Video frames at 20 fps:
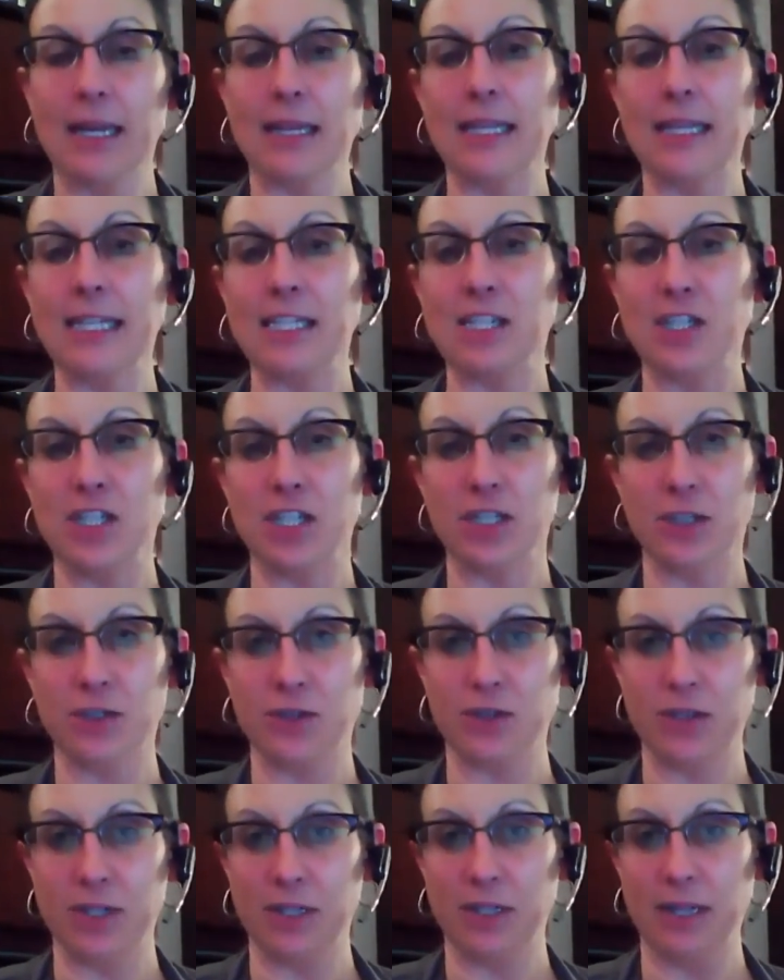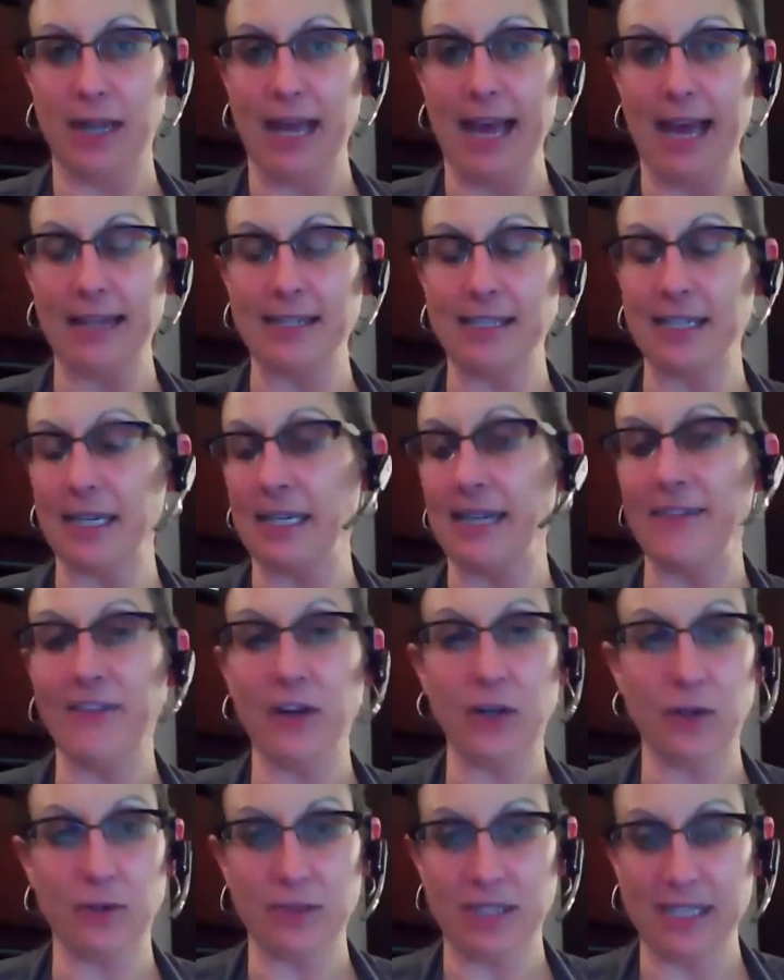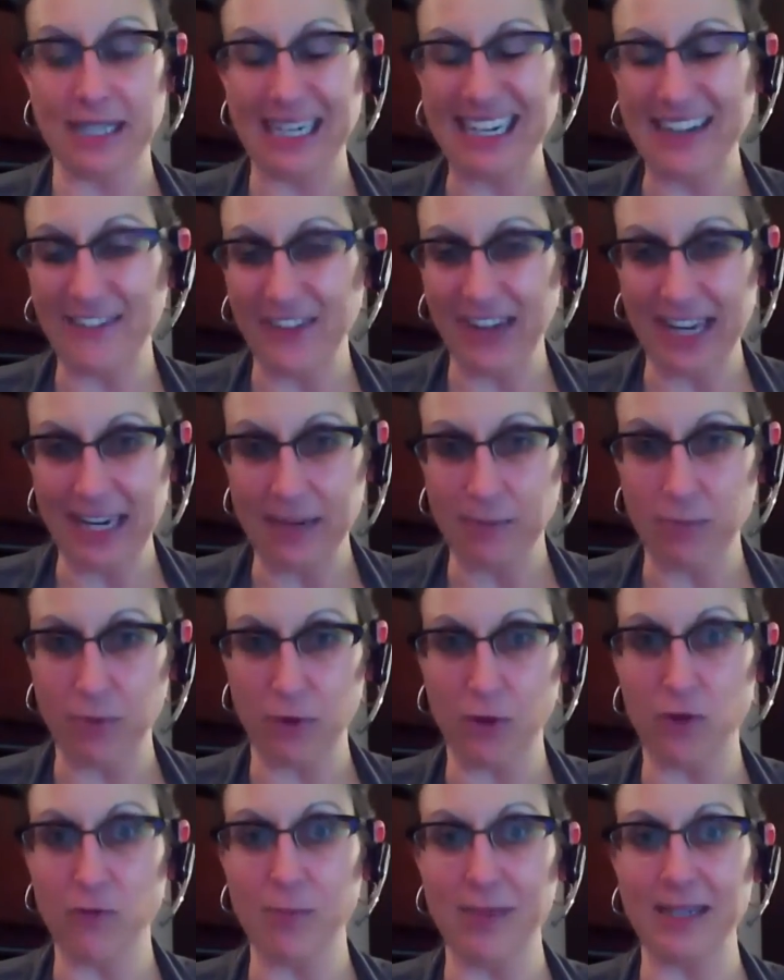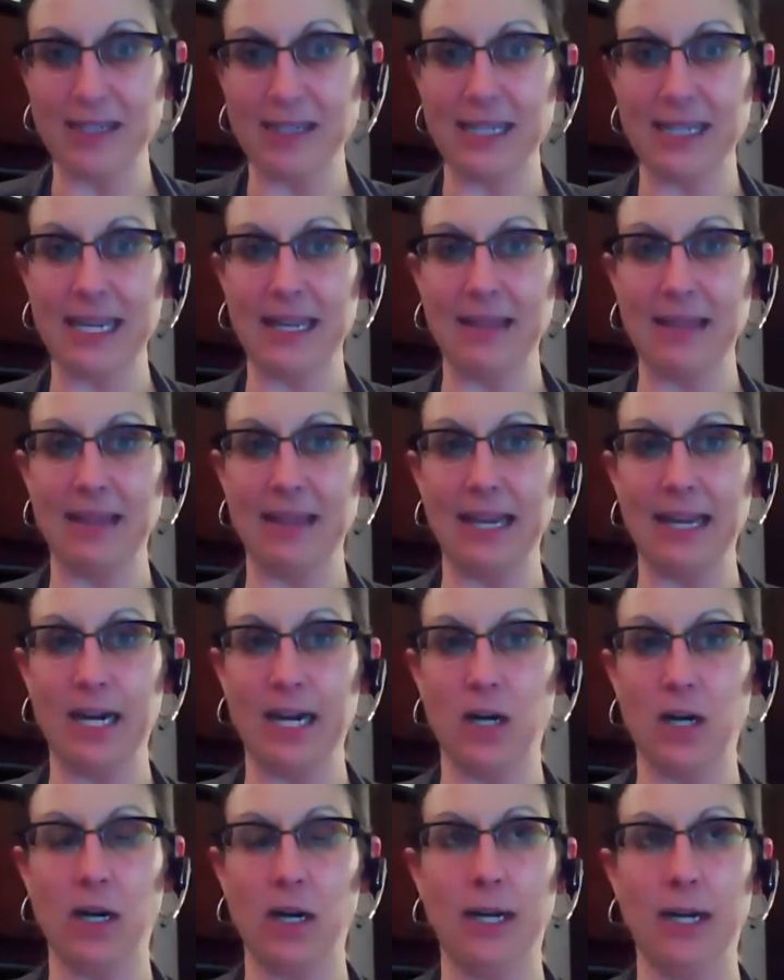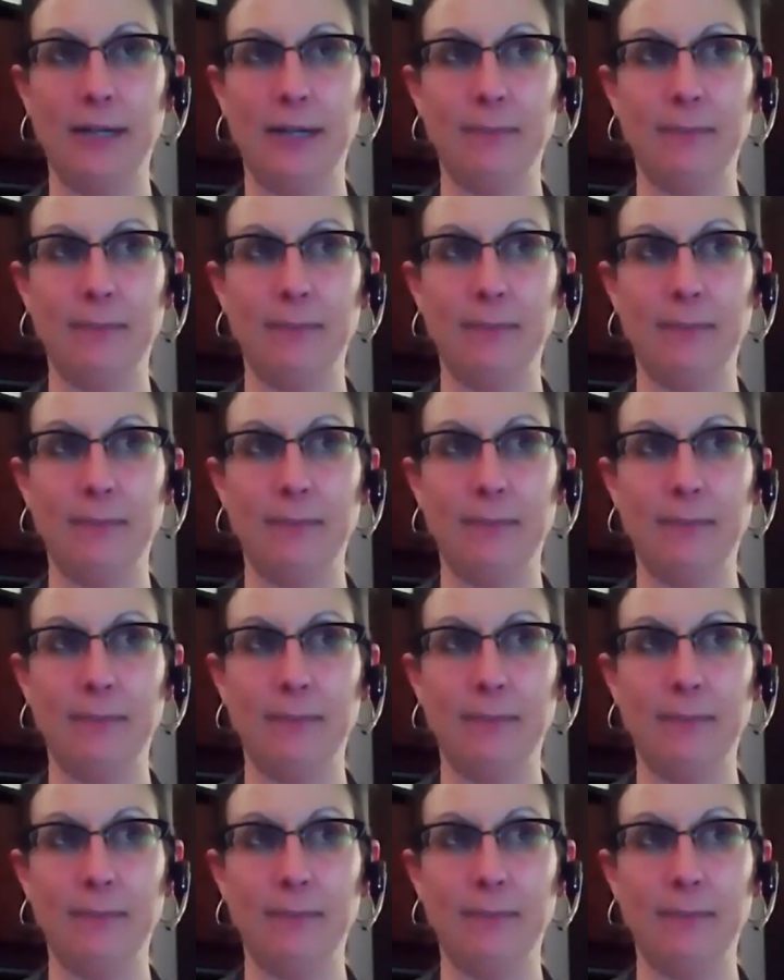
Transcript: these children had significant improvements in their